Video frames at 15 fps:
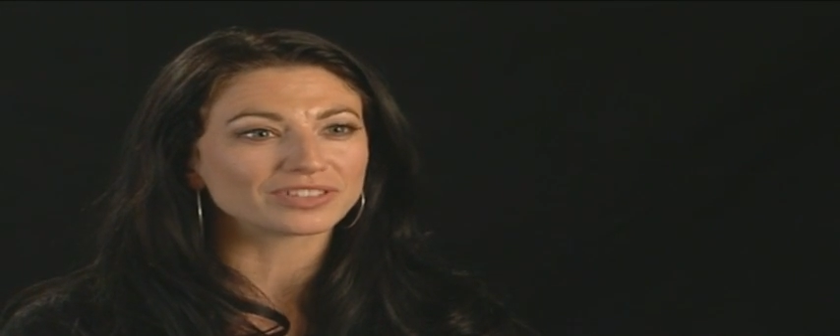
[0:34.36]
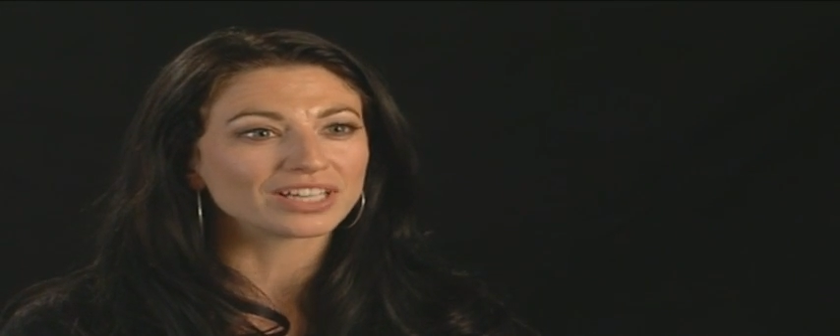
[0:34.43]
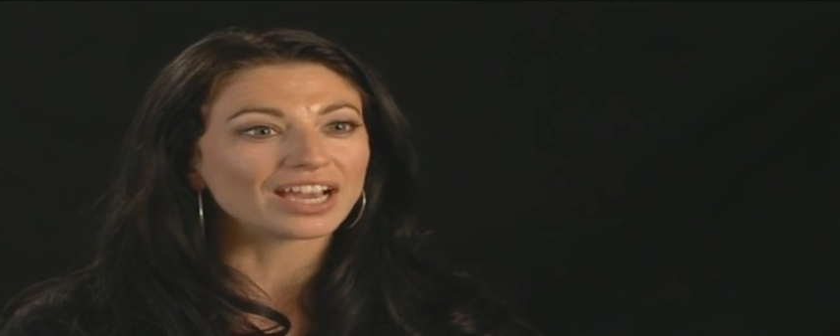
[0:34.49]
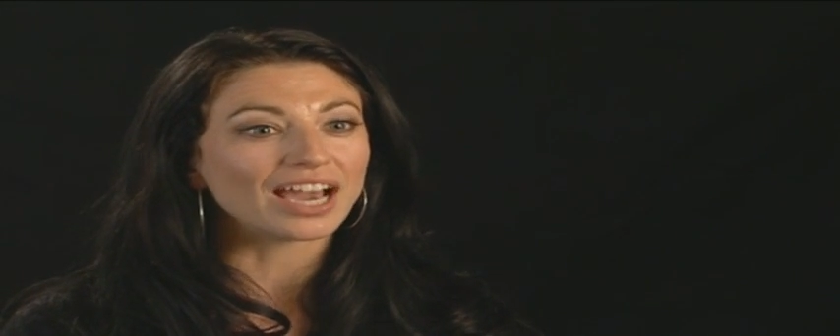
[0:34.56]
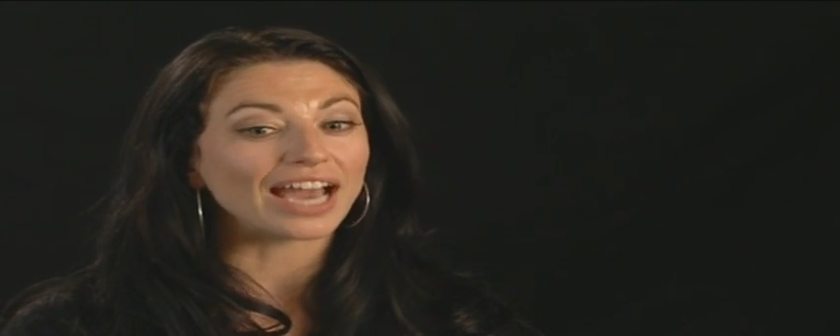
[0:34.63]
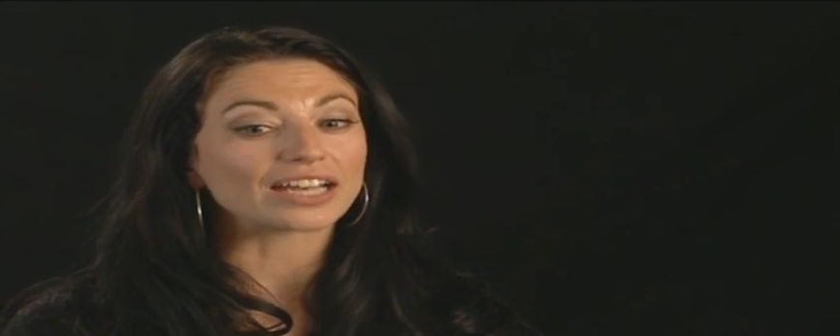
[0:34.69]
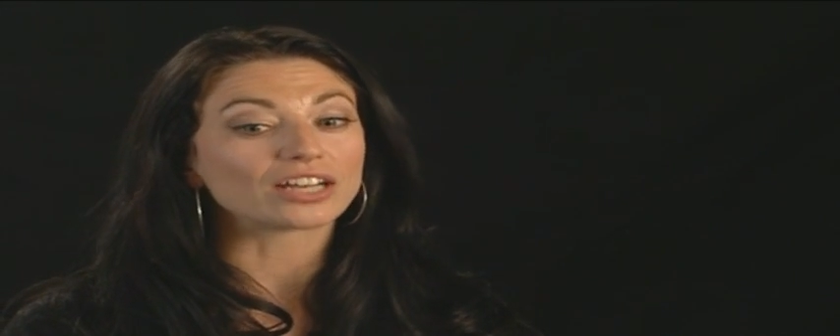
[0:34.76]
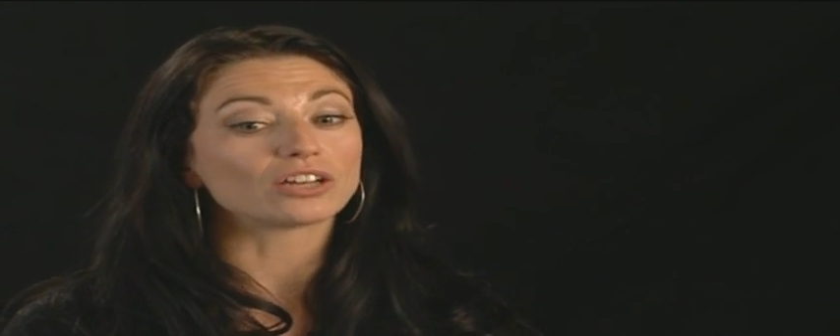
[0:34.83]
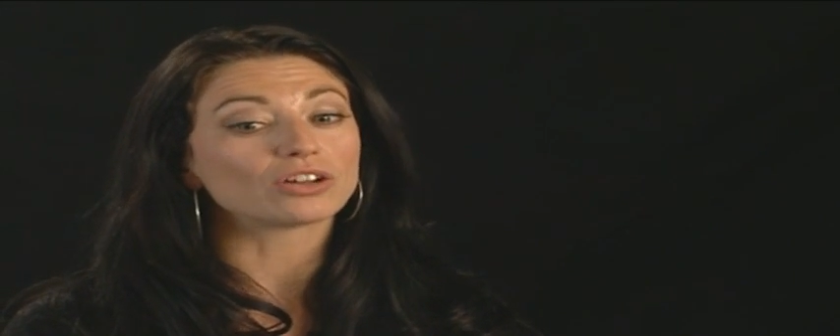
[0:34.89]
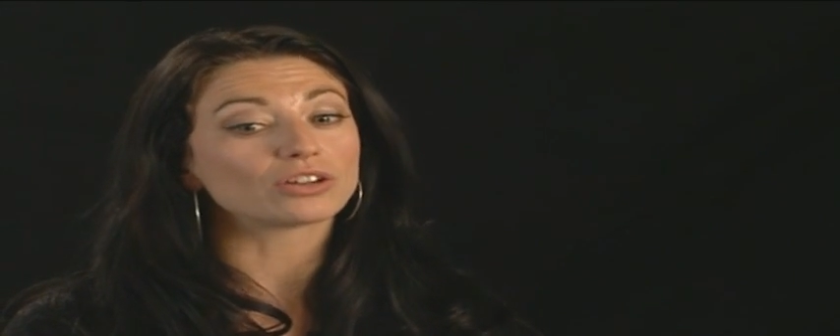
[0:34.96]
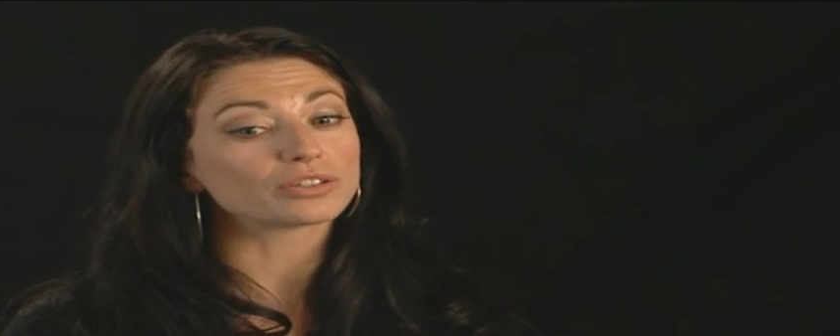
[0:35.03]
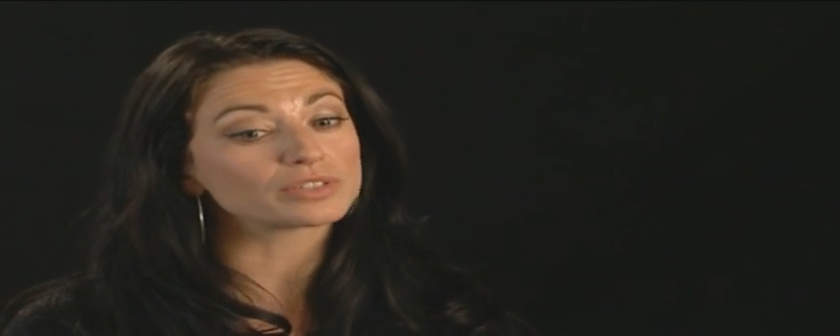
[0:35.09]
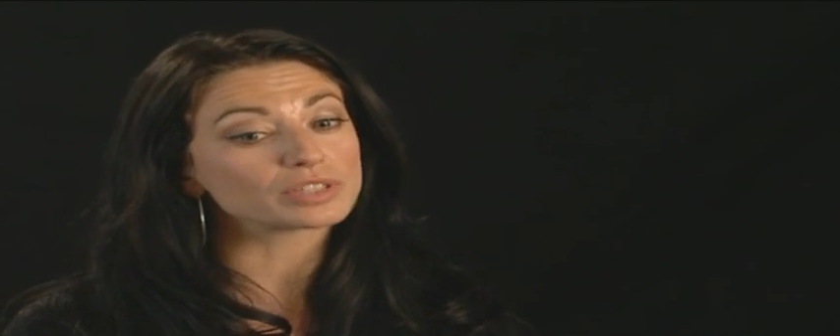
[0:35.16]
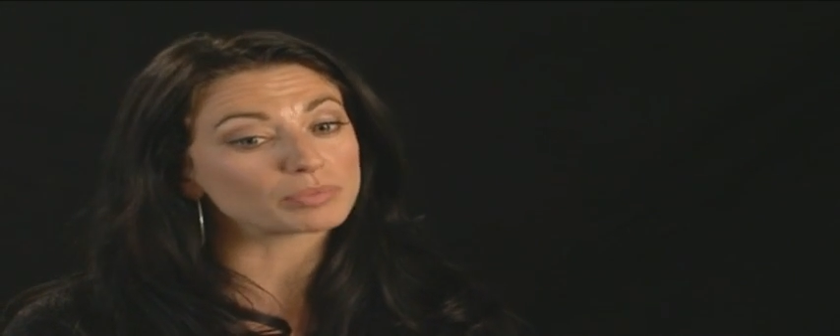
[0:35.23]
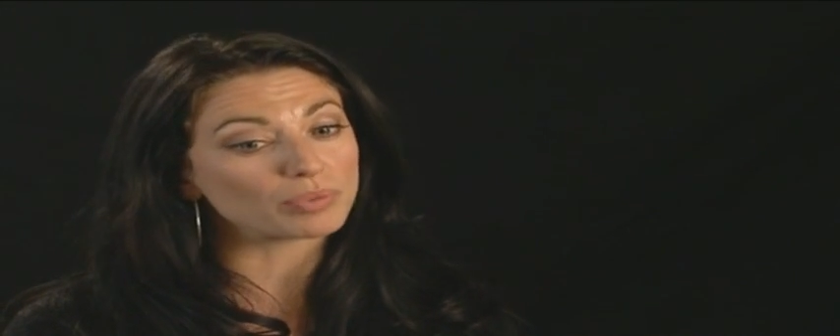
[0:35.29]
I had a lot
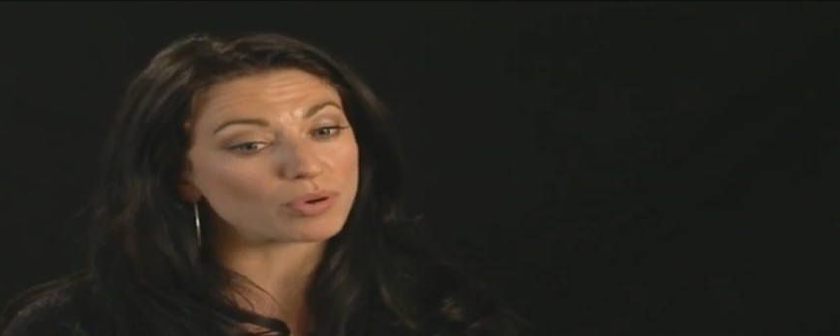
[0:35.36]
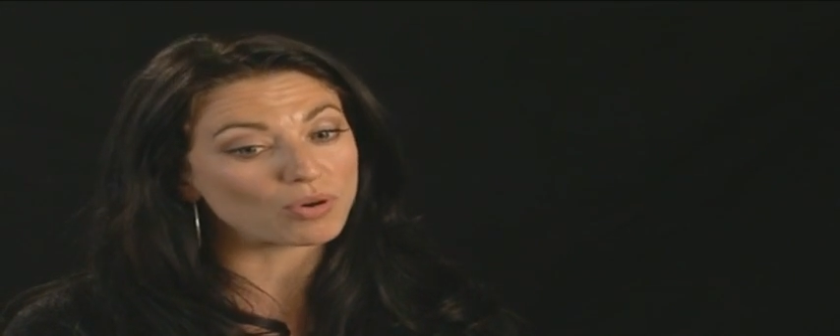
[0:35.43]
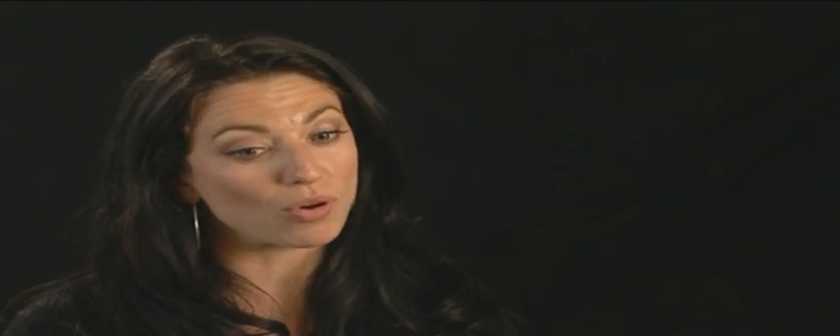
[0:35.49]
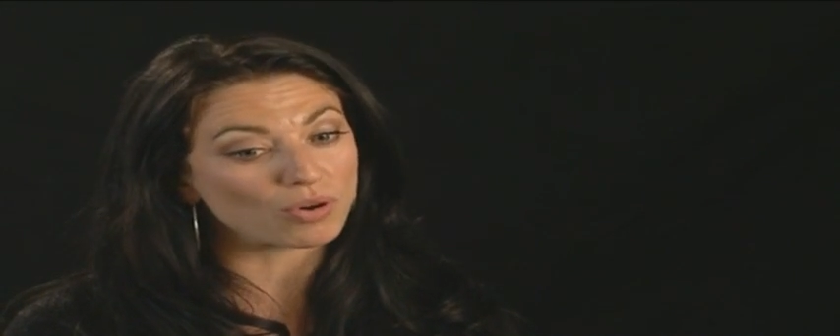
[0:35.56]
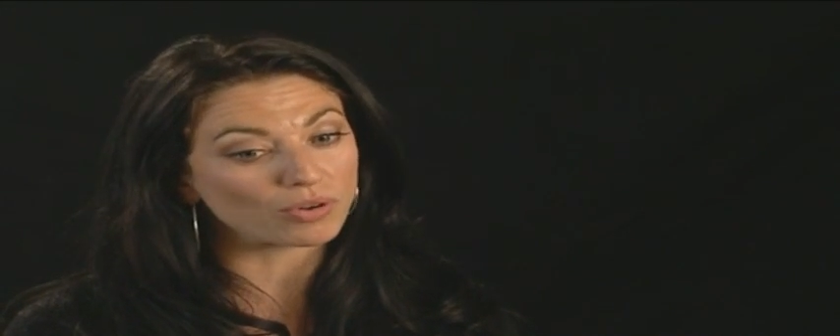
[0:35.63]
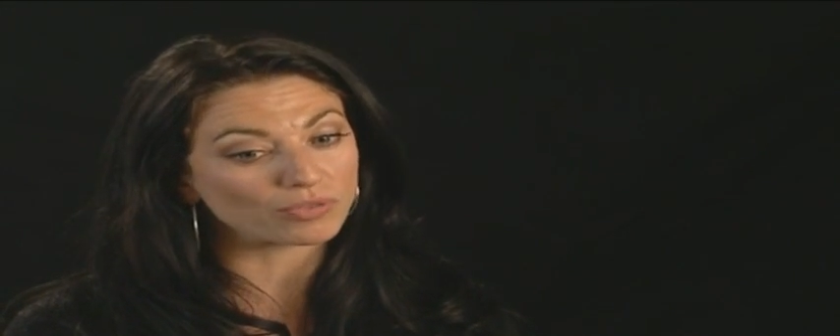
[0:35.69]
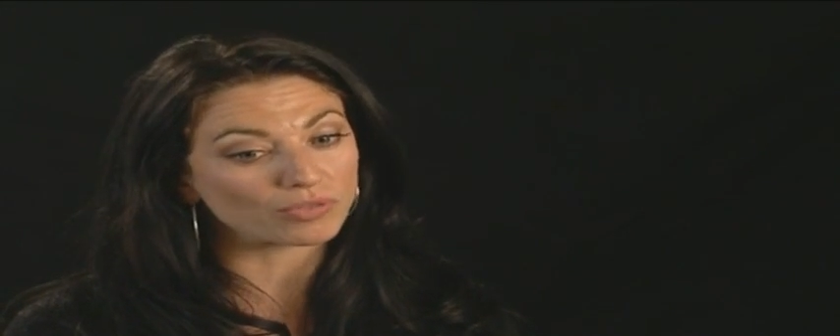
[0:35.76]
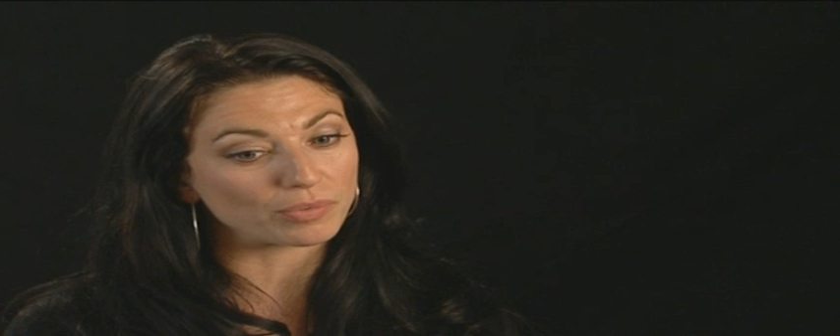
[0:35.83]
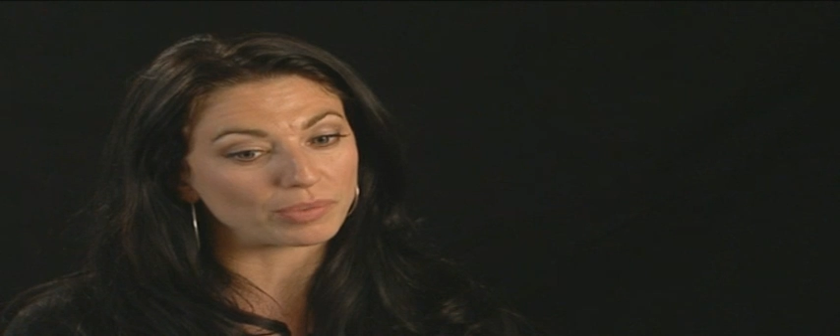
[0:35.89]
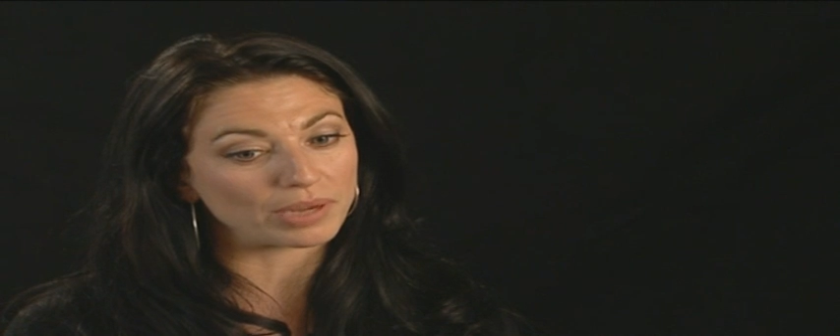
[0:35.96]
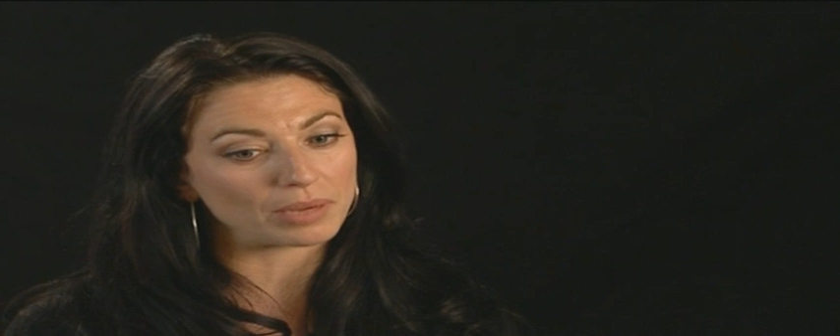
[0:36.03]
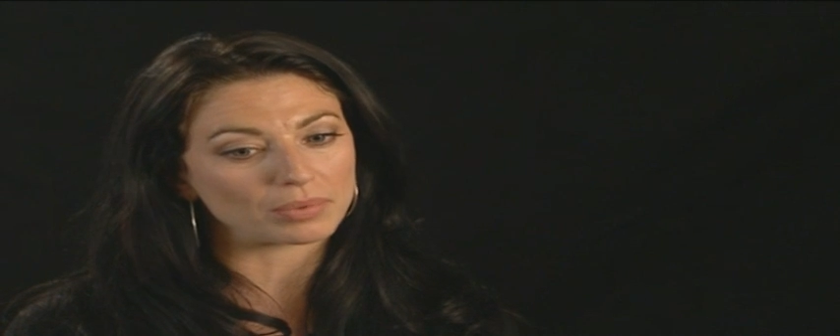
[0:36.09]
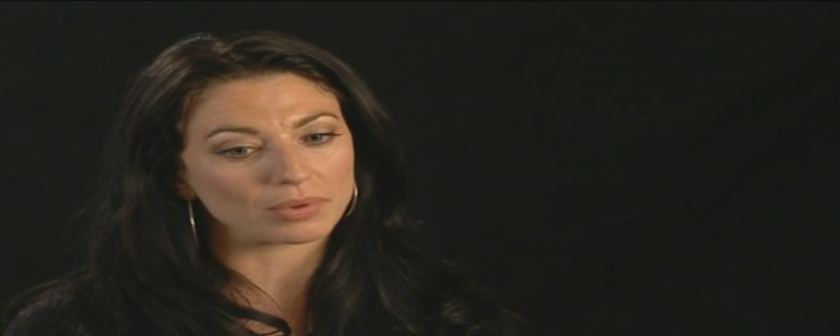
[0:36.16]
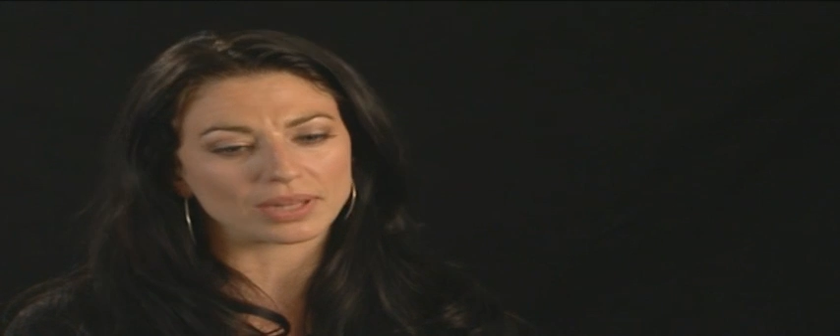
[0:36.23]
of support from people,